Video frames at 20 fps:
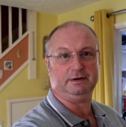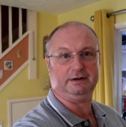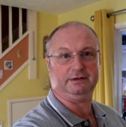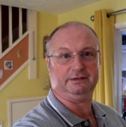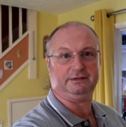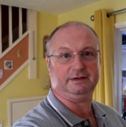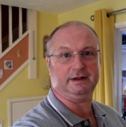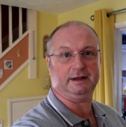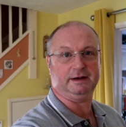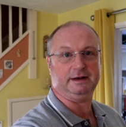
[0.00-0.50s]
bit of
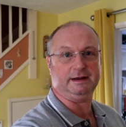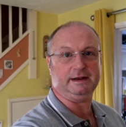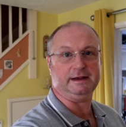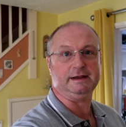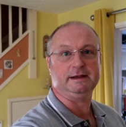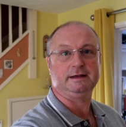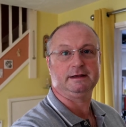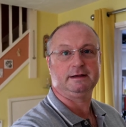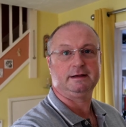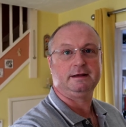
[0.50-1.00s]

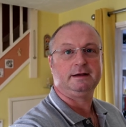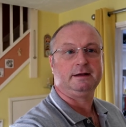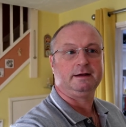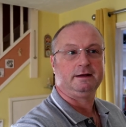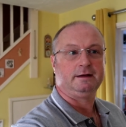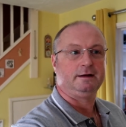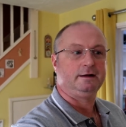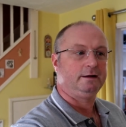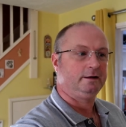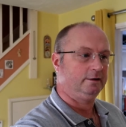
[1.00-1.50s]
study,
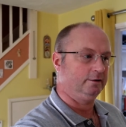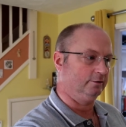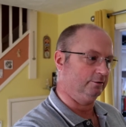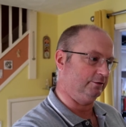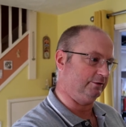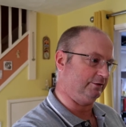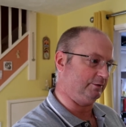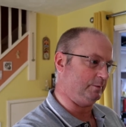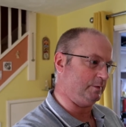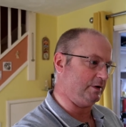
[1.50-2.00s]
all
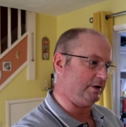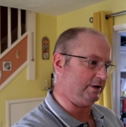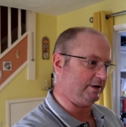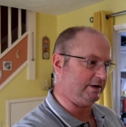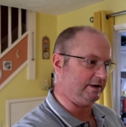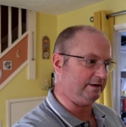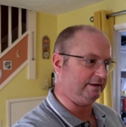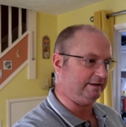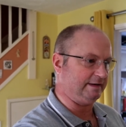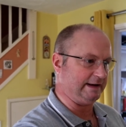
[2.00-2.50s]
lots of work
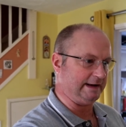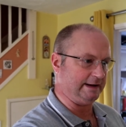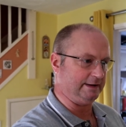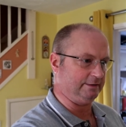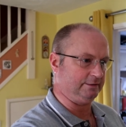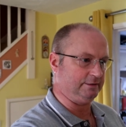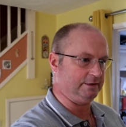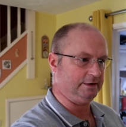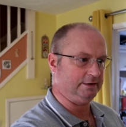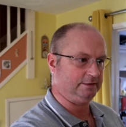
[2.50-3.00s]
in
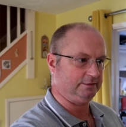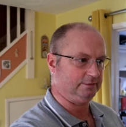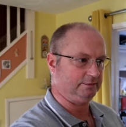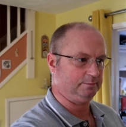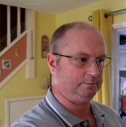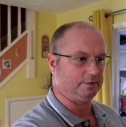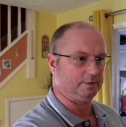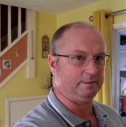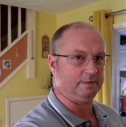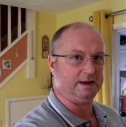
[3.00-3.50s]
town,
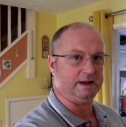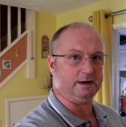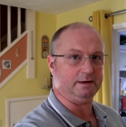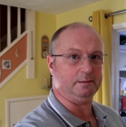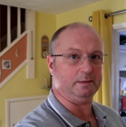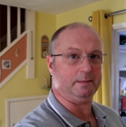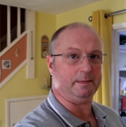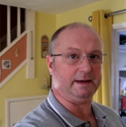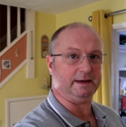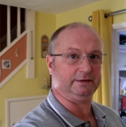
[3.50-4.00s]
probably
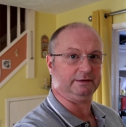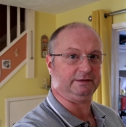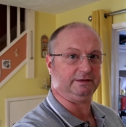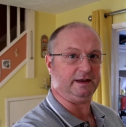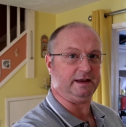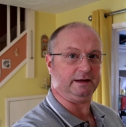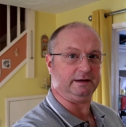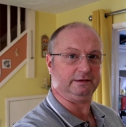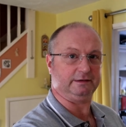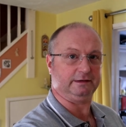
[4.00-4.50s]
home about
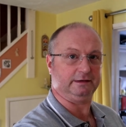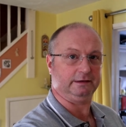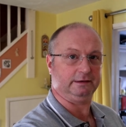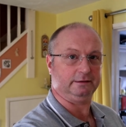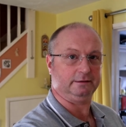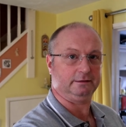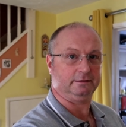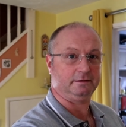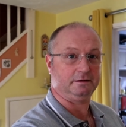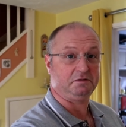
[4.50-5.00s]
six,
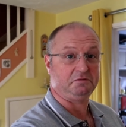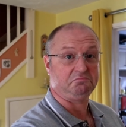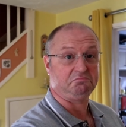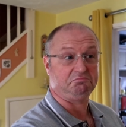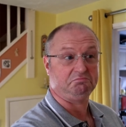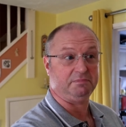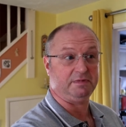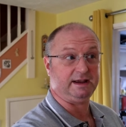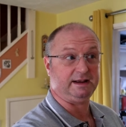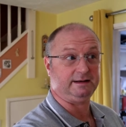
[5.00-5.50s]

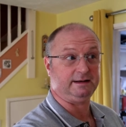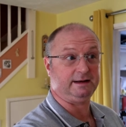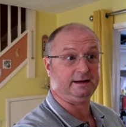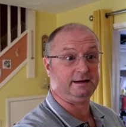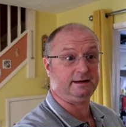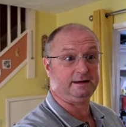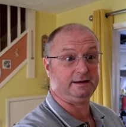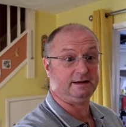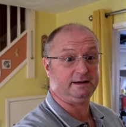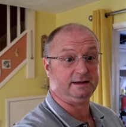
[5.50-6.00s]
make
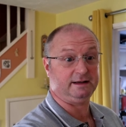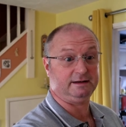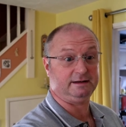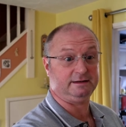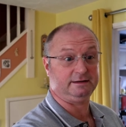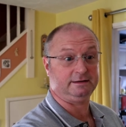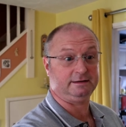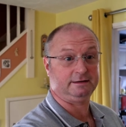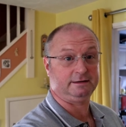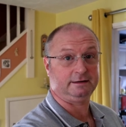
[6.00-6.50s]
dinner
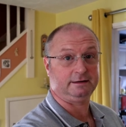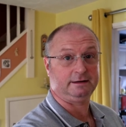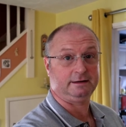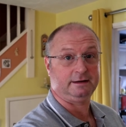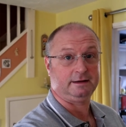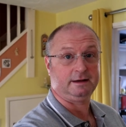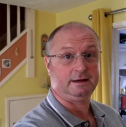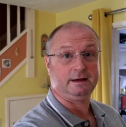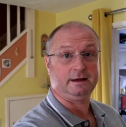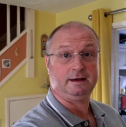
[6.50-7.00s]

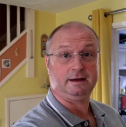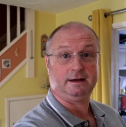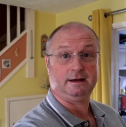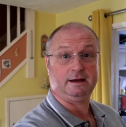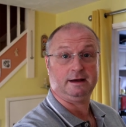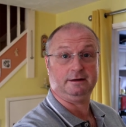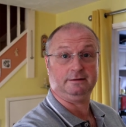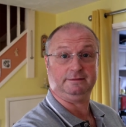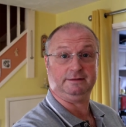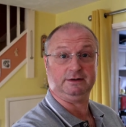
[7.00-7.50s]

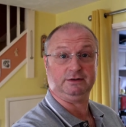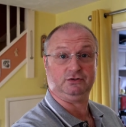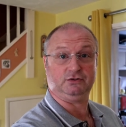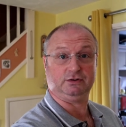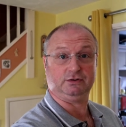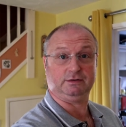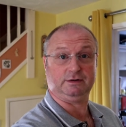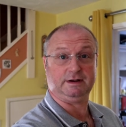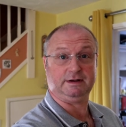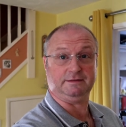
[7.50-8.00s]
and hopefully a
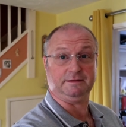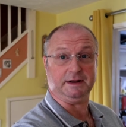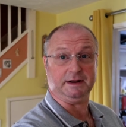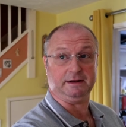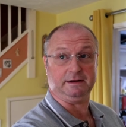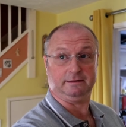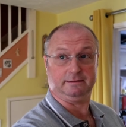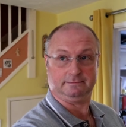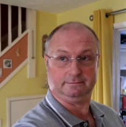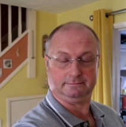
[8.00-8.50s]
chilled
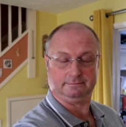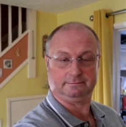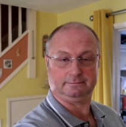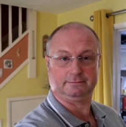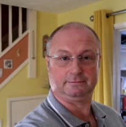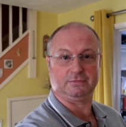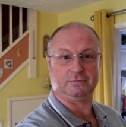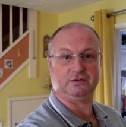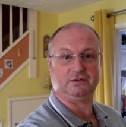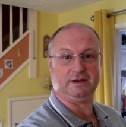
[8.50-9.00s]

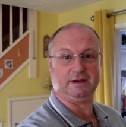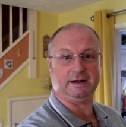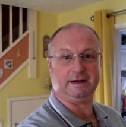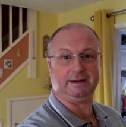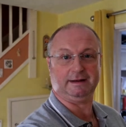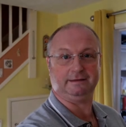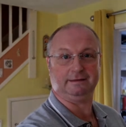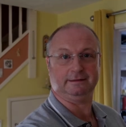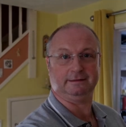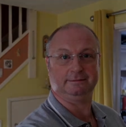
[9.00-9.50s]
evening. See you
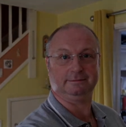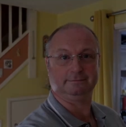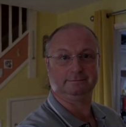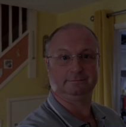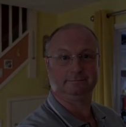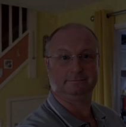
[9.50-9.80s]
later